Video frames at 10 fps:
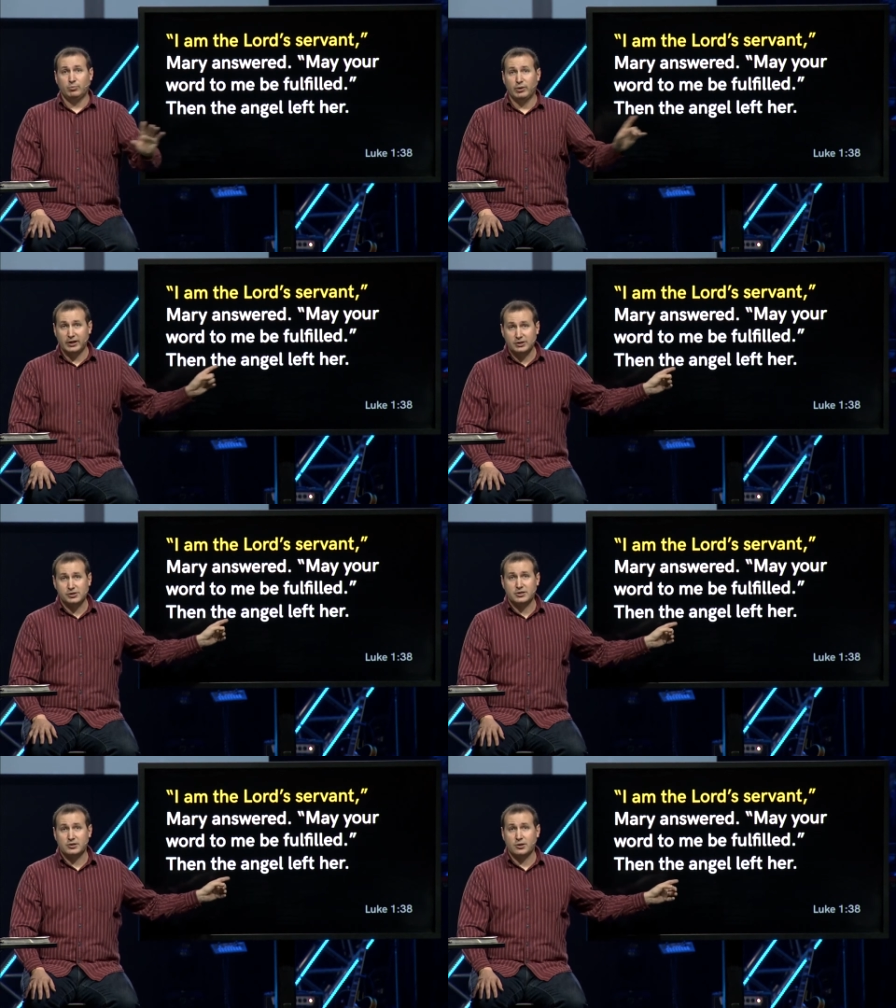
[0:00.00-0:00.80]
but it
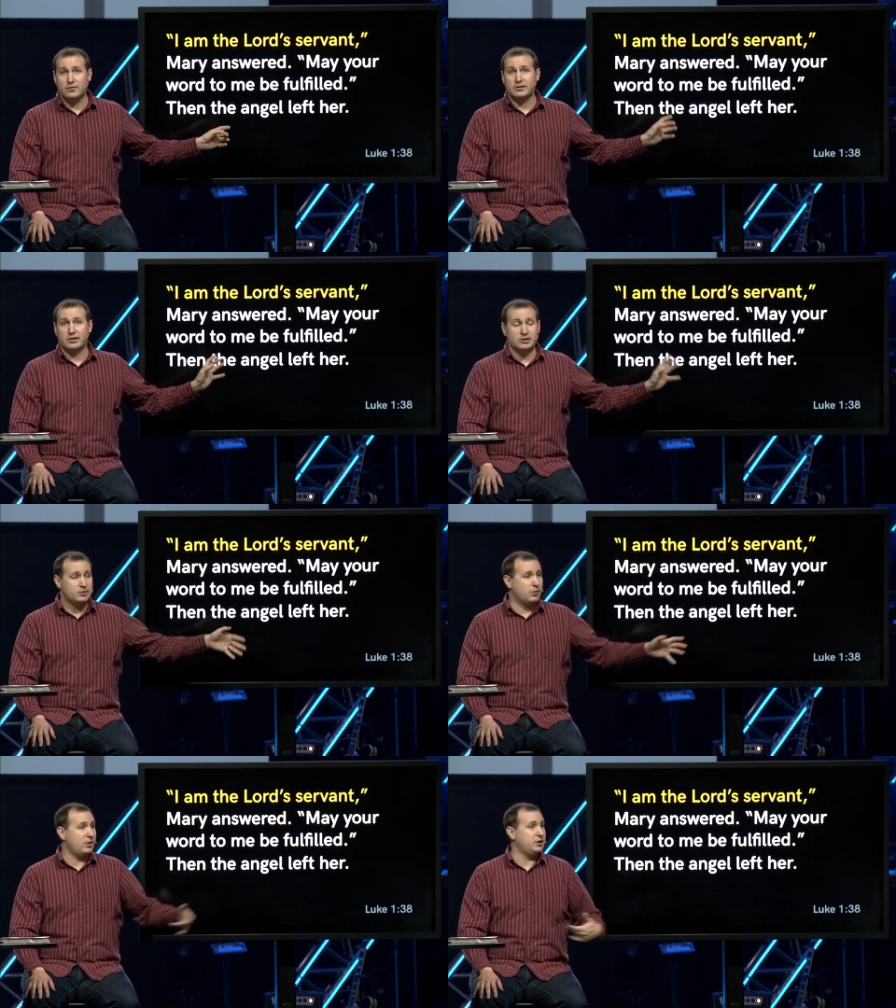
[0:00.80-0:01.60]
should serve as an
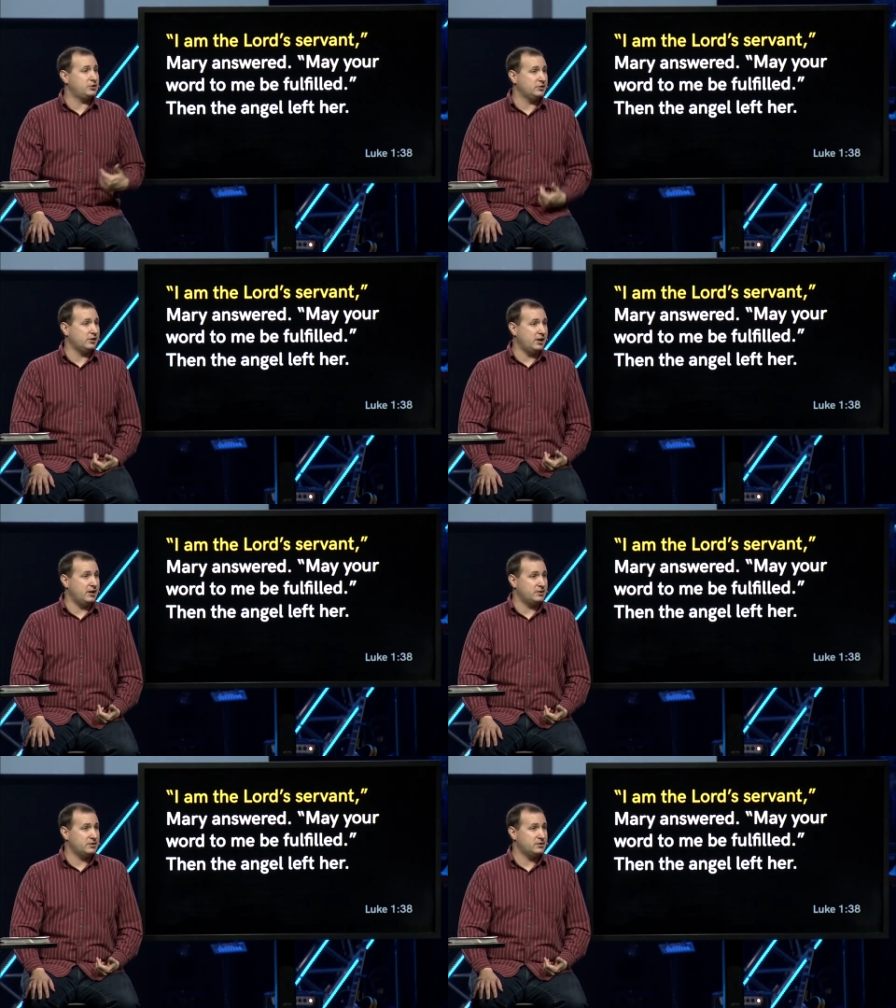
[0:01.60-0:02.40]
inspiration to
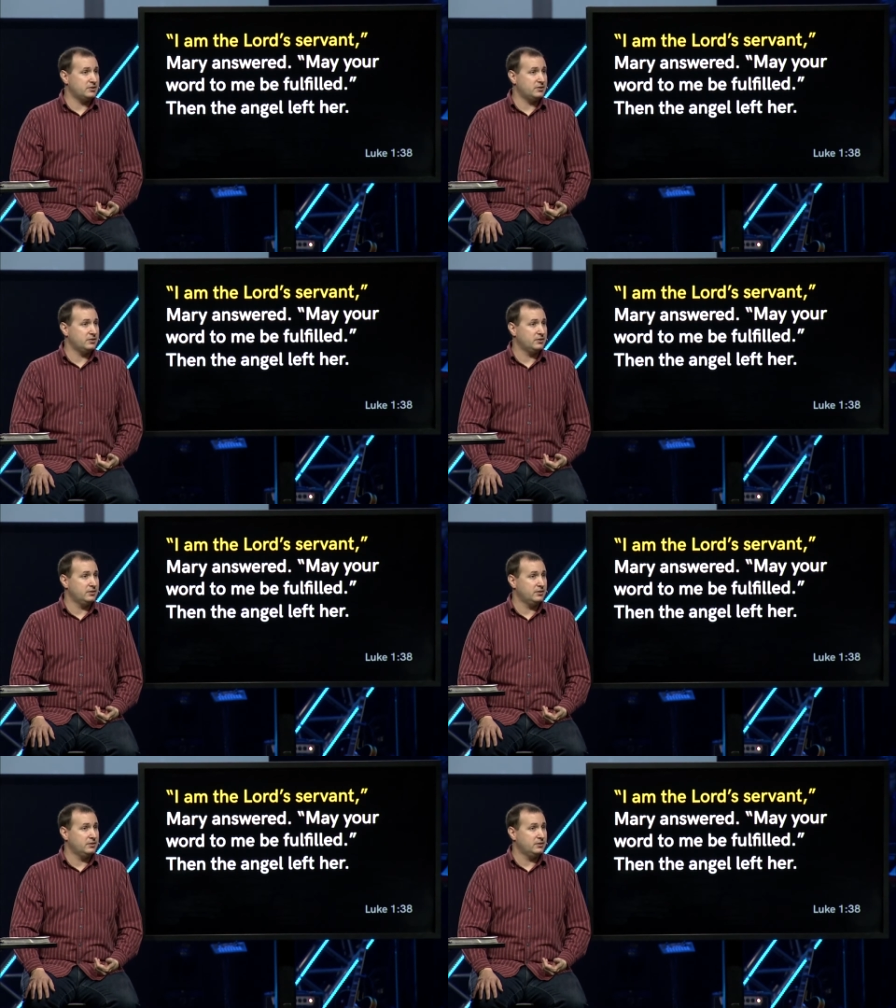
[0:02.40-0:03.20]
us
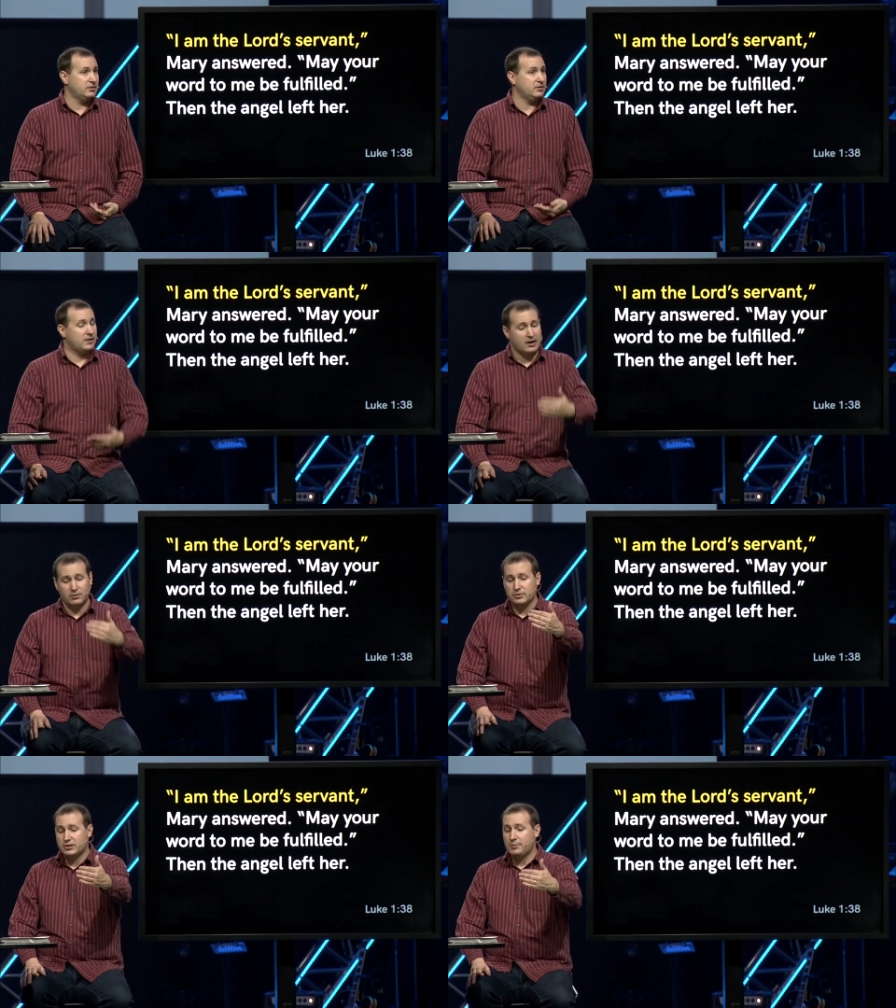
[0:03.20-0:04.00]
of how to
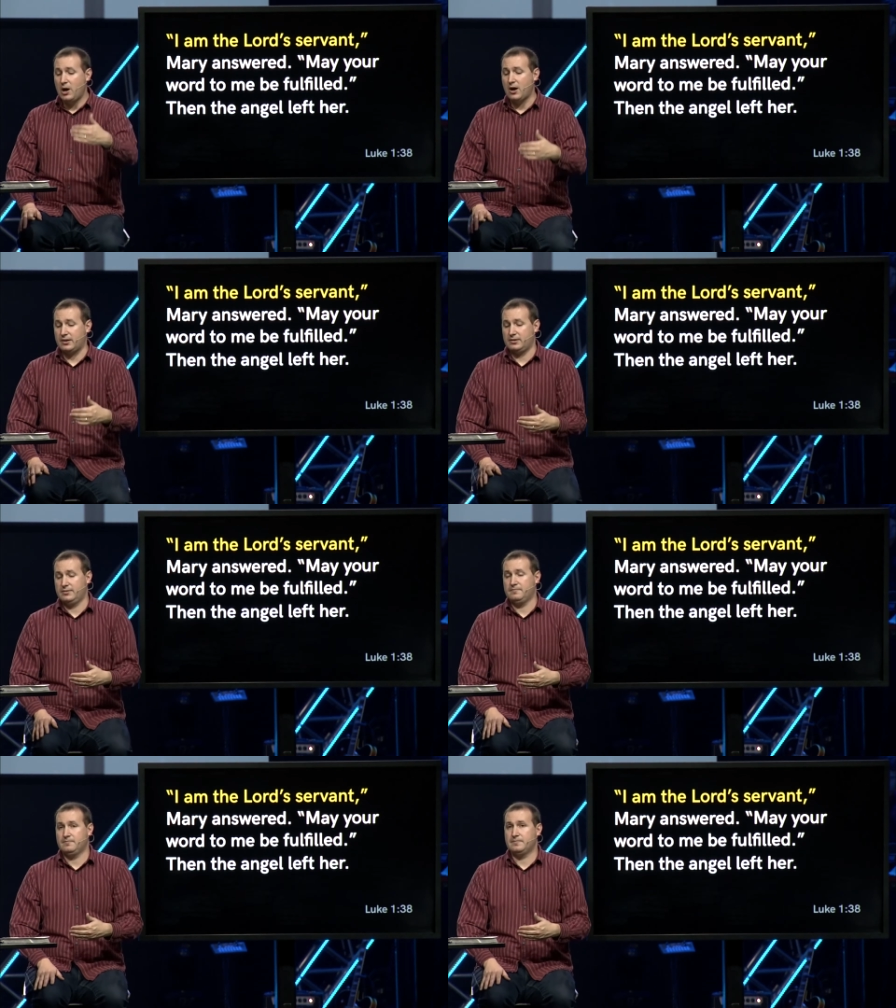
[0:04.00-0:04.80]
respond.
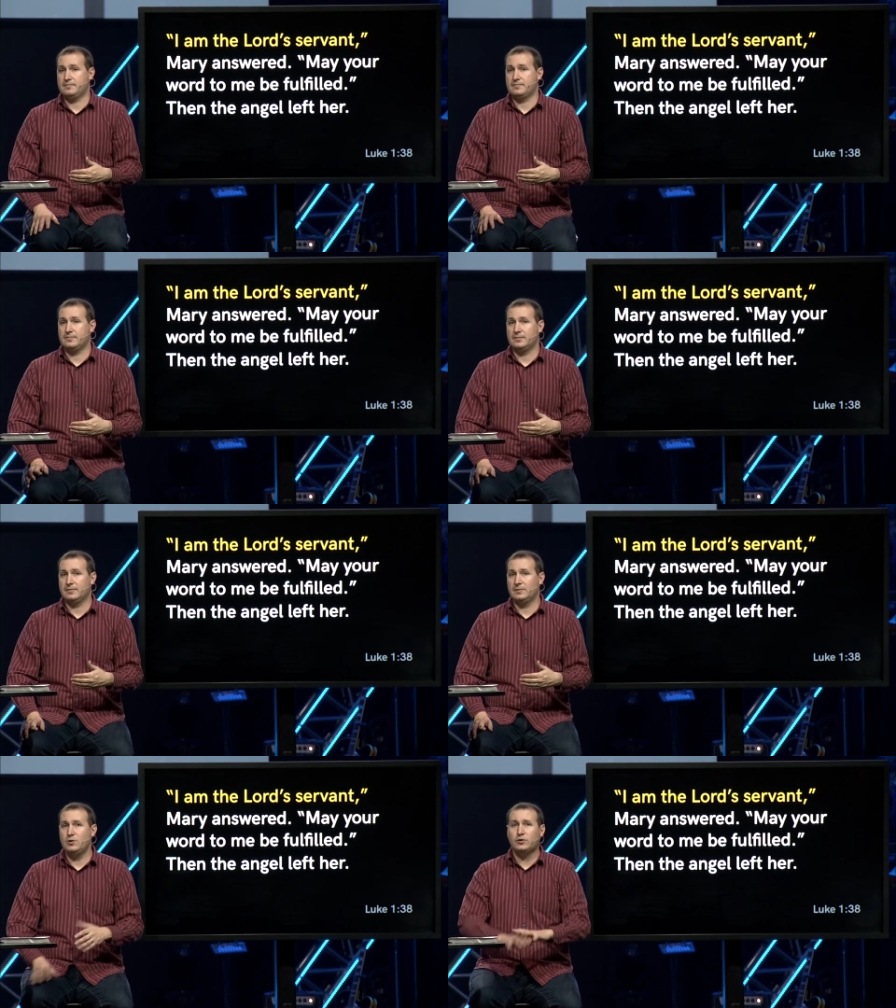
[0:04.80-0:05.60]

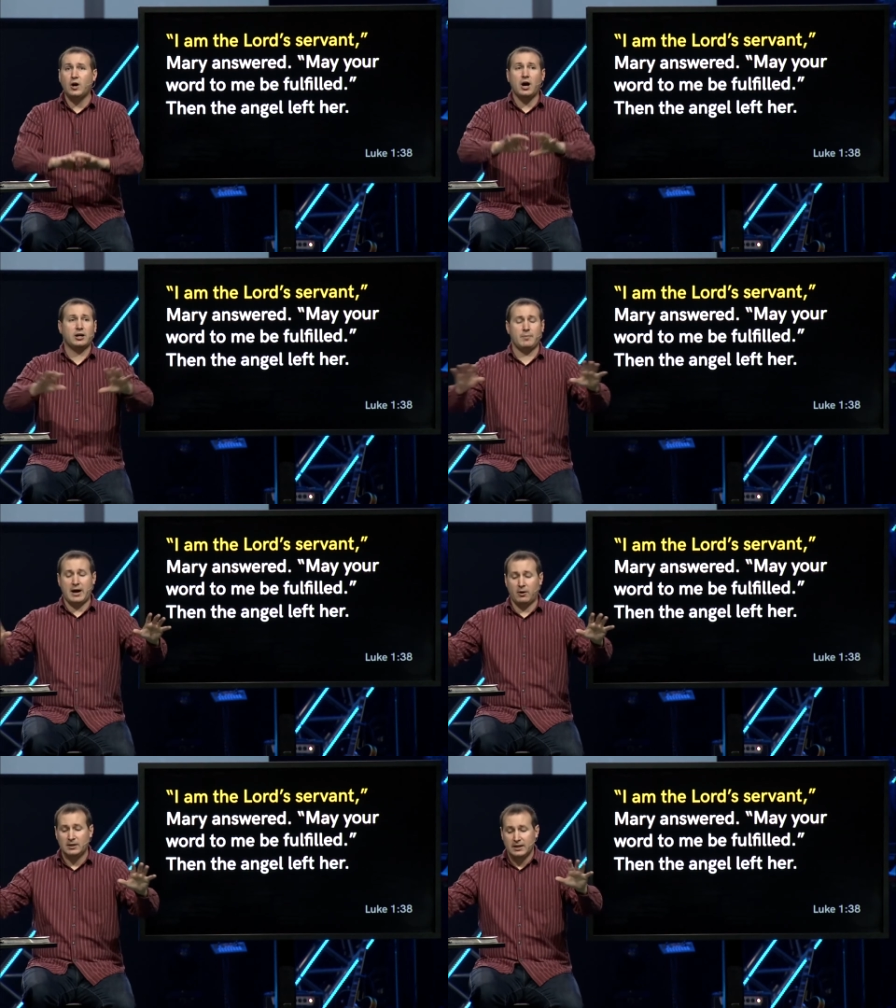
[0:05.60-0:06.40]
You talk
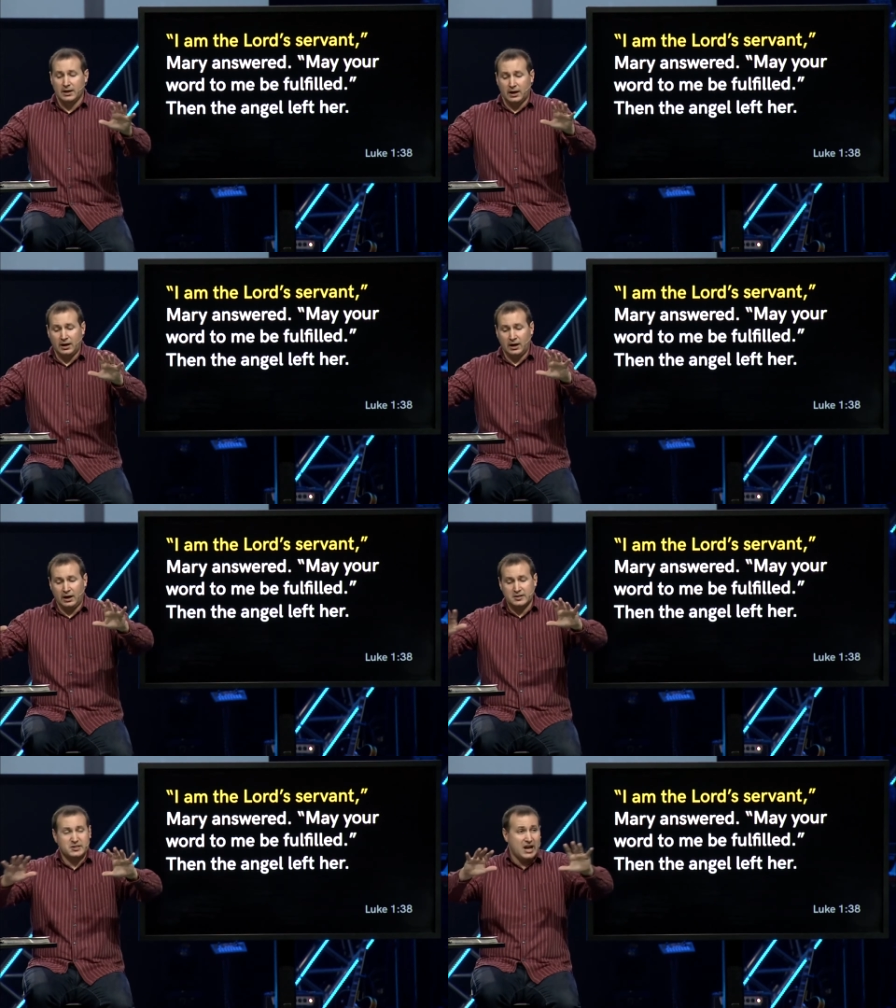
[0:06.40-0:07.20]
about a,
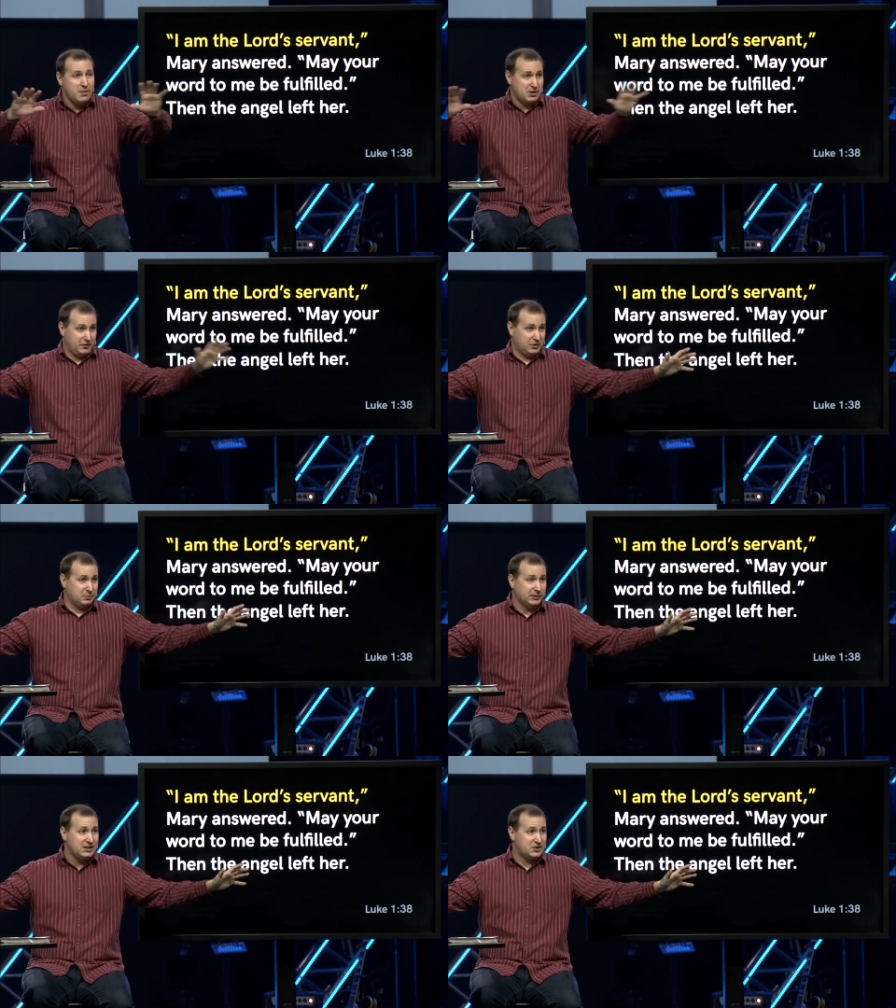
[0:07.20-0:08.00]
a statement of
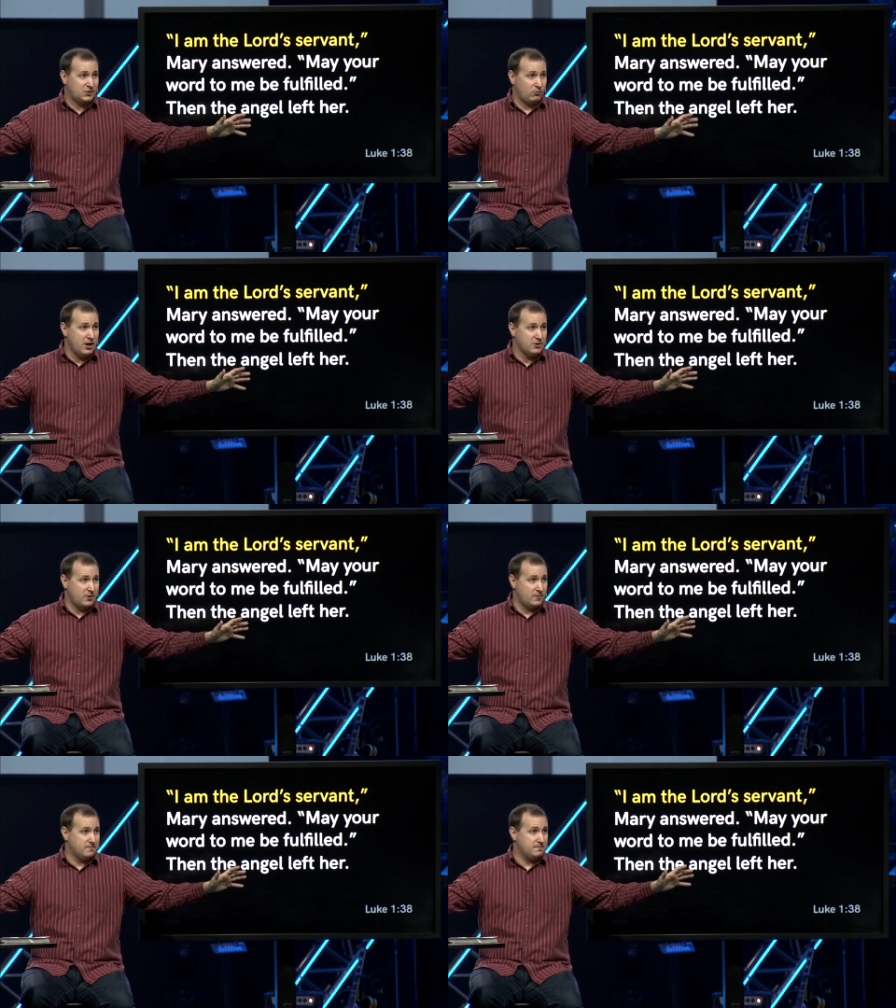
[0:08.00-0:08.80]
complete surrender.